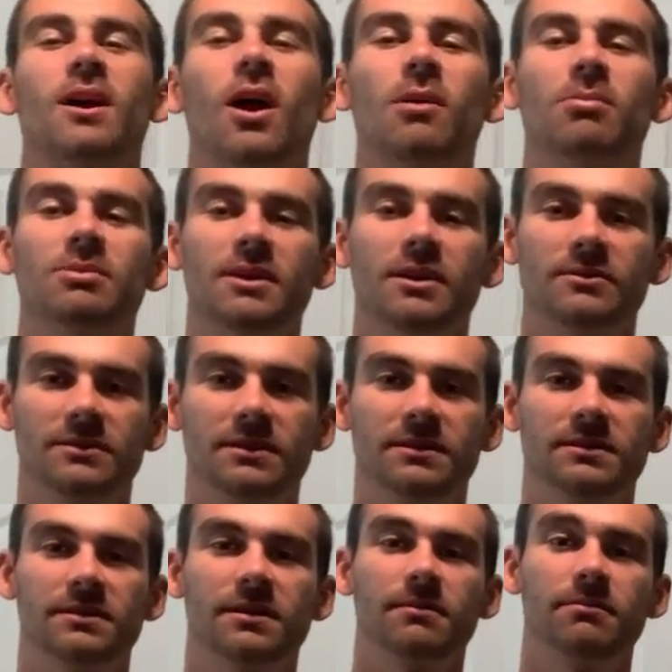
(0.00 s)
RPO
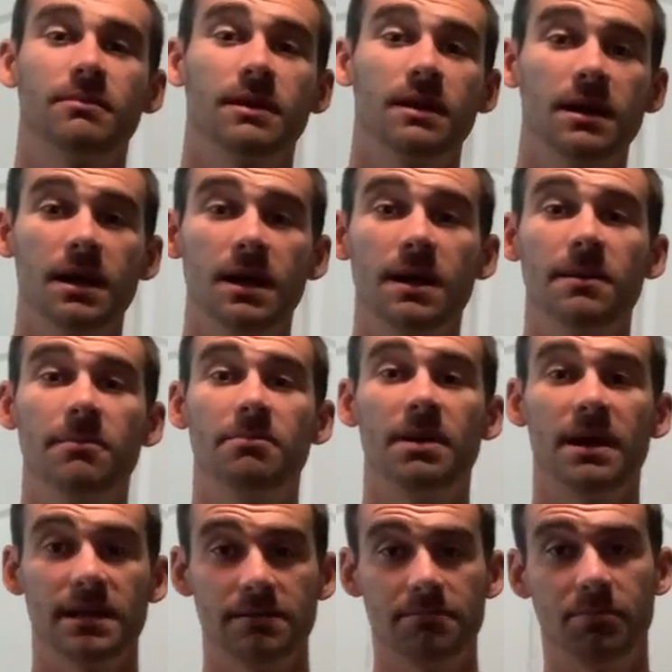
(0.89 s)
System,
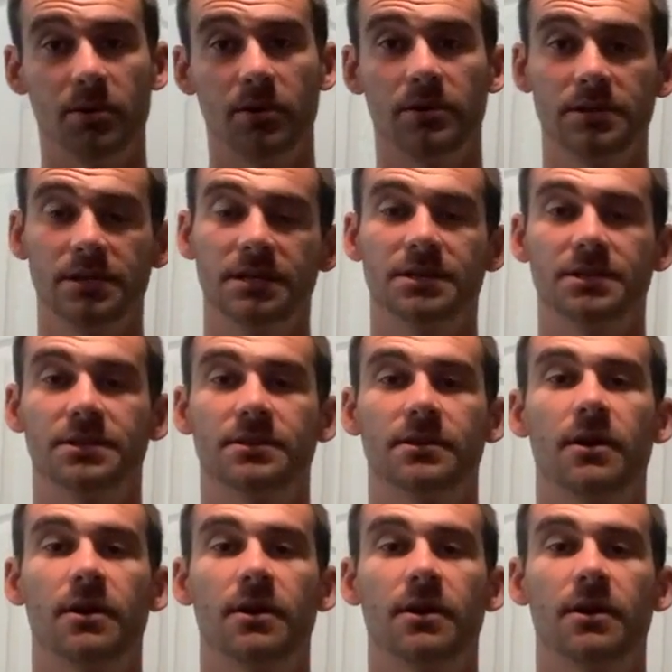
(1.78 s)
pin and pull edition.